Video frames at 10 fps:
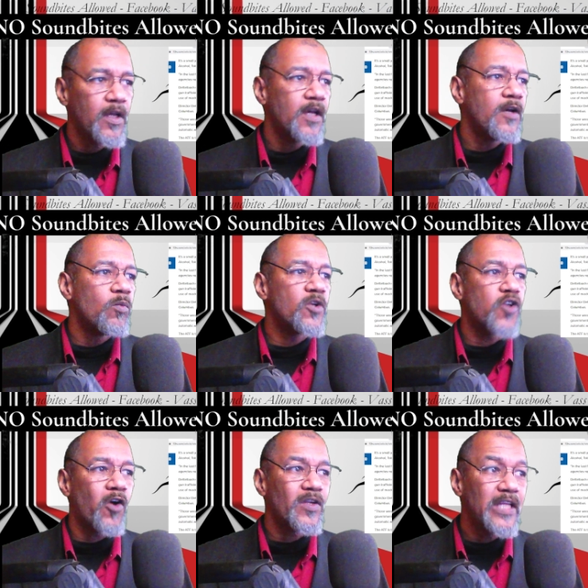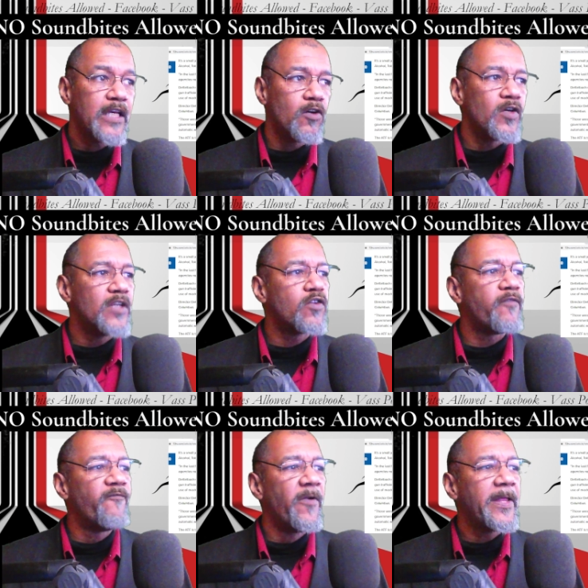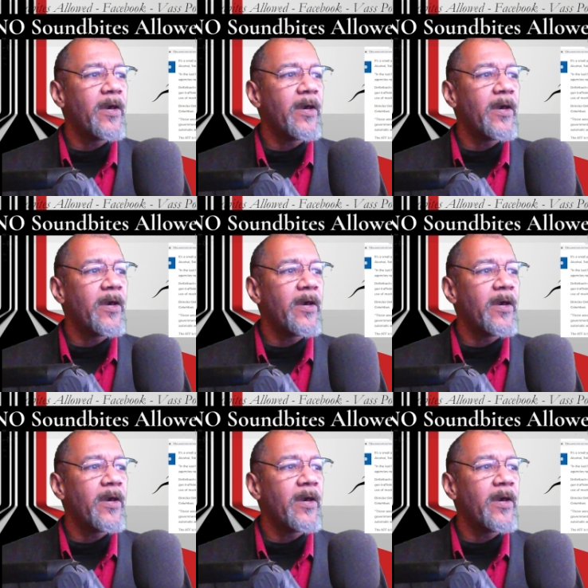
which are legal, into fully